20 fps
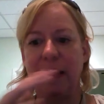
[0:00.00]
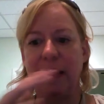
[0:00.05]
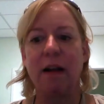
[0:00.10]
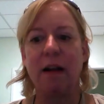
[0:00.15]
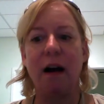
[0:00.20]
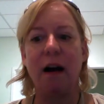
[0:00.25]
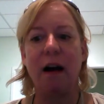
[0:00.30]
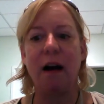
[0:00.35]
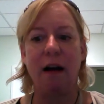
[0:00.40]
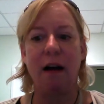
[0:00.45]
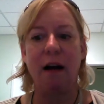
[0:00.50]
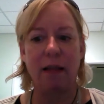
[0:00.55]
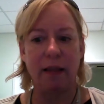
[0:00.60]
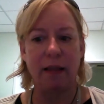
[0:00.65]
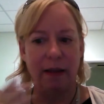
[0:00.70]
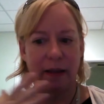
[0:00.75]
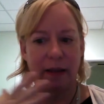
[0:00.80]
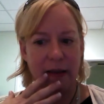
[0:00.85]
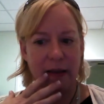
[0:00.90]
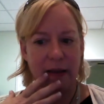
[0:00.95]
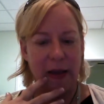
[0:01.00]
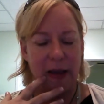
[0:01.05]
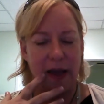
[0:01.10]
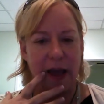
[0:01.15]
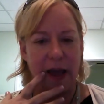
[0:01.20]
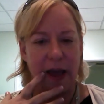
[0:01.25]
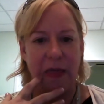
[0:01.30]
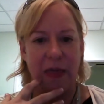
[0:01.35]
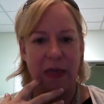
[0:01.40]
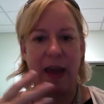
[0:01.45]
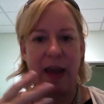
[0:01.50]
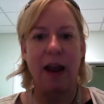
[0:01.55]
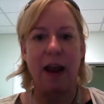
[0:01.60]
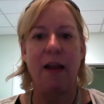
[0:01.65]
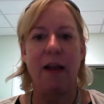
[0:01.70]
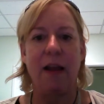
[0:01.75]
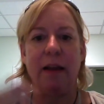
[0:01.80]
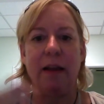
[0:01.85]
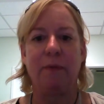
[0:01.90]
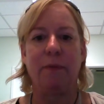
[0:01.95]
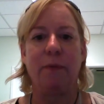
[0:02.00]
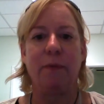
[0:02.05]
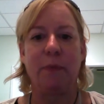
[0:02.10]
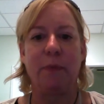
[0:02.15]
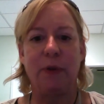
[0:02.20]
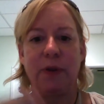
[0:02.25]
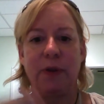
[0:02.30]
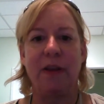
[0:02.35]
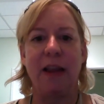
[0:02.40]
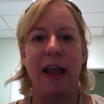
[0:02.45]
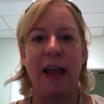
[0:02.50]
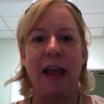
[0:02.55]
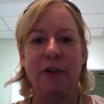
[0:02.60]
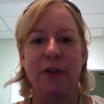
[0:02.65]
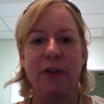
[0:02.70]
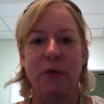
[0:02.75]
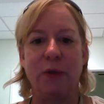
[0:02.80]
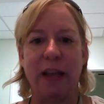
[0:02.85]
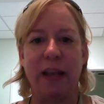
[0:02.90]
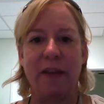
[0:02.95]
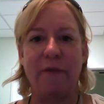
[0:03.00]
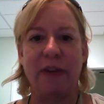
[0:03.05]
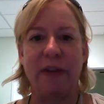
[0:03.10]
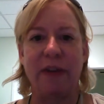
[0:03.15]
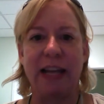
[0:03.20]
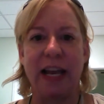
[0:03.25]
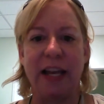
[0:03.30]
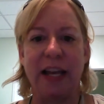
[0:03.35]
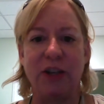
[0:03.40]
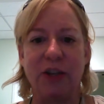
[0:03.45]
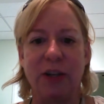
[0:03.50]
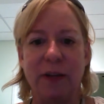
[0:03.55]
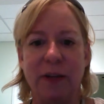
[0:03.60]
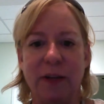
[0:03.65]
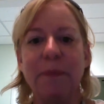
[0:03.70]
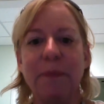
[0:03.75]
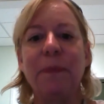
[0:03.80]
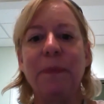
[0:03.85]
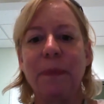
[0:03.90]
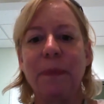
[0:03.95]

the call, and then I answered the invitation.